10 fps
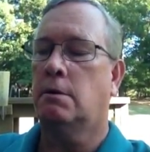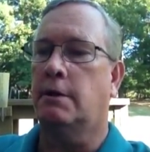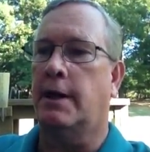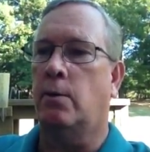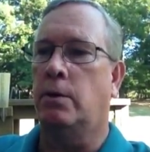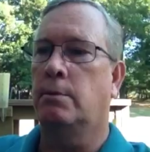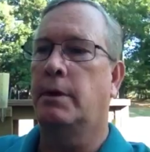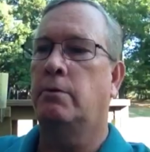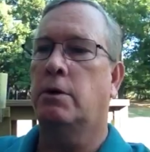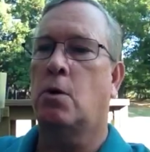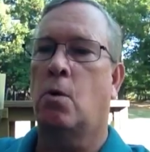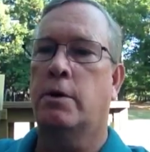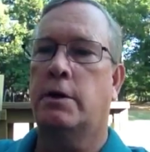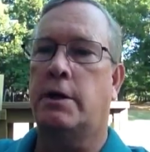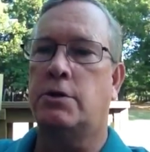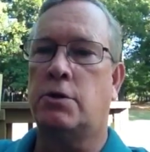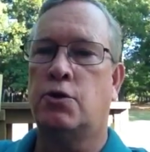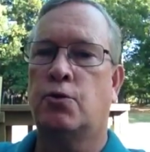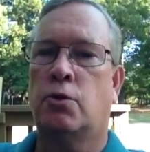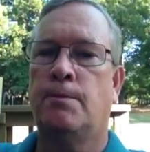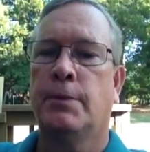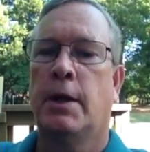that will be recorded as usual.